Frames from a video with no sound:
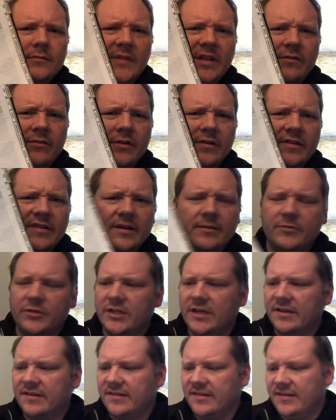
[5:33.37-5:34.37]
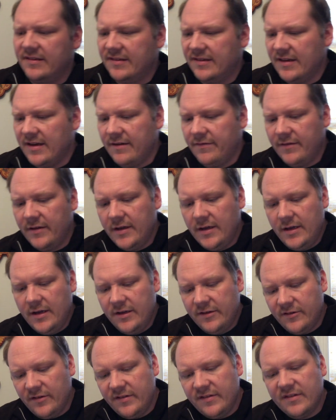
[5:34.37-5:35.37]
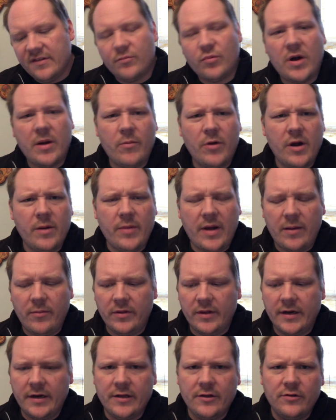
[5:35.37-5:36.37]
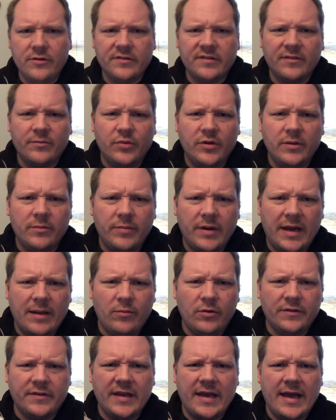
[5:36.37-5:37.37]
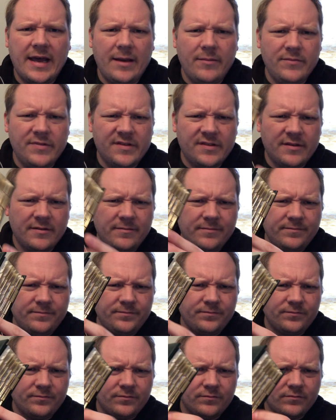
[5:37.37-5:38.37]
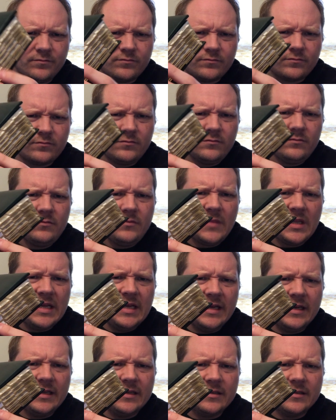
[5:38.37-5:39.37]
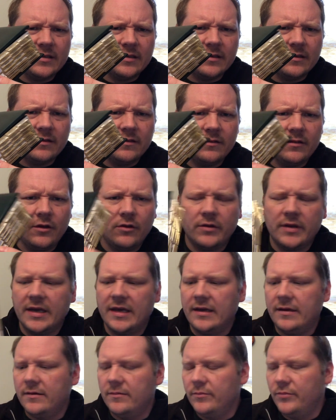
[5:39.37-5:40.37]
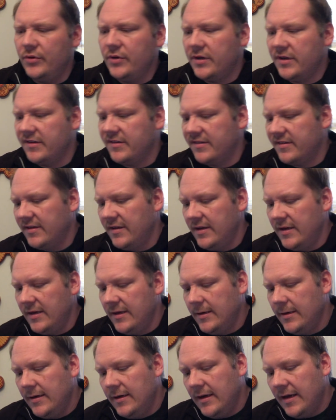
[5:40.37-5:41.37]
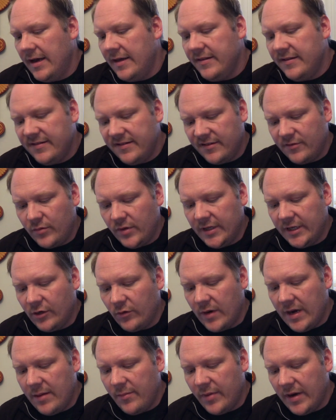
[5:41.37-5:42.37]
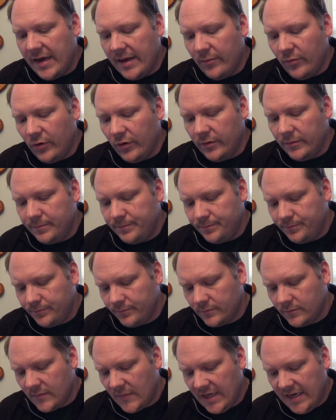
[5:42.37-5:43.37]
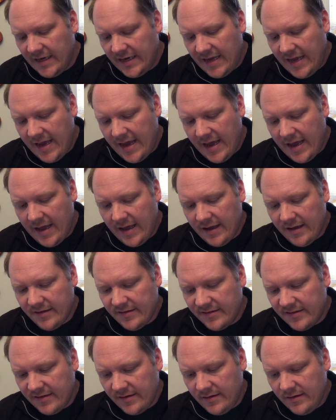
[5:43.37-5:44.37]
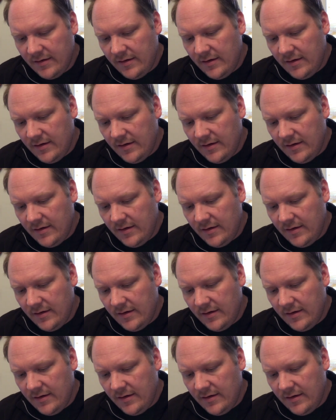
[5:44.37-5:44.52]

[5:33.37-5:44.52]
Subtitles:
different subjects and stuff. So this is the primary Bible that I use. I put Bible tabs in it to locate books. And this is a really great Bible. It has,